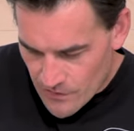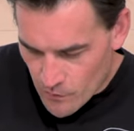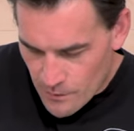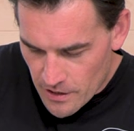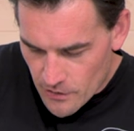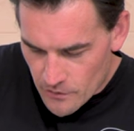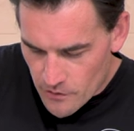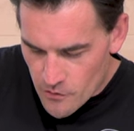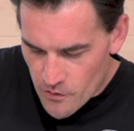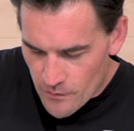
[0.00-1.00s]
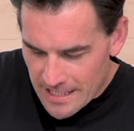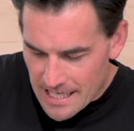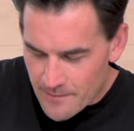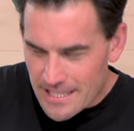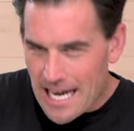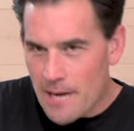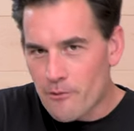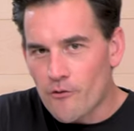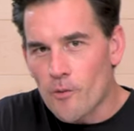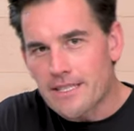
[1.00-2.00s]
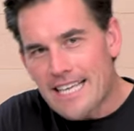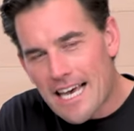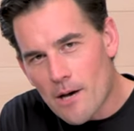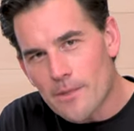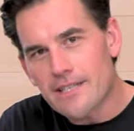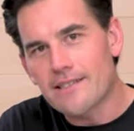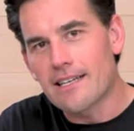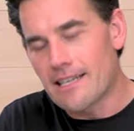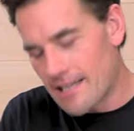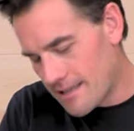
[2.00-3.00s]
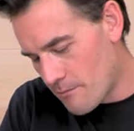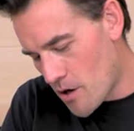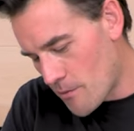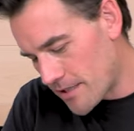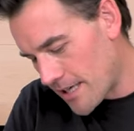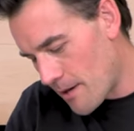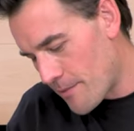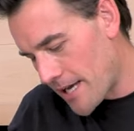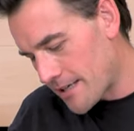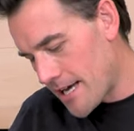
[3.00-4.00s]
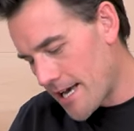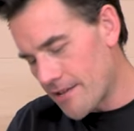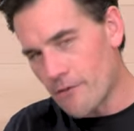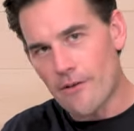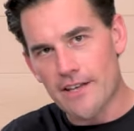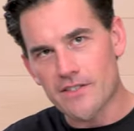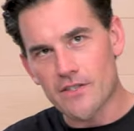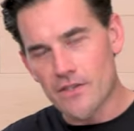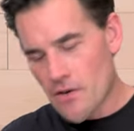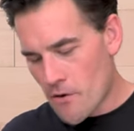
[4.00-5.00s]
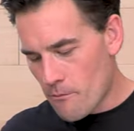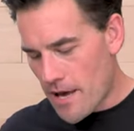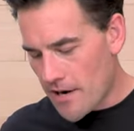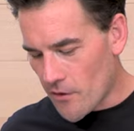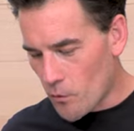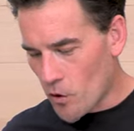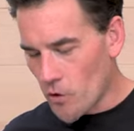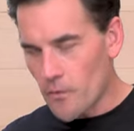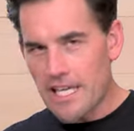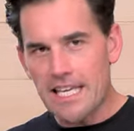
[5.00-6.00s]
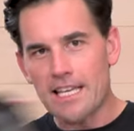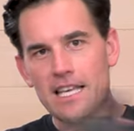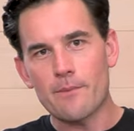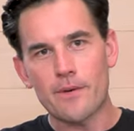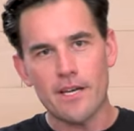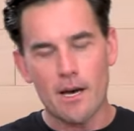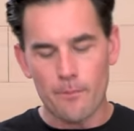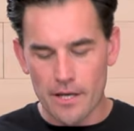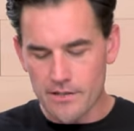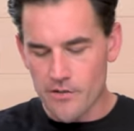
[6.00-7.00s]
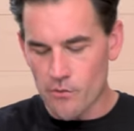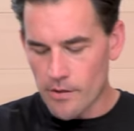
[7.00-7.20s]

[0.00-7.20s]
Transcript: Suomy knows what they're doing when it comes to high performance helmets. And at the moment they got Bagnaia, the fastest man in the world when he can keep it up on two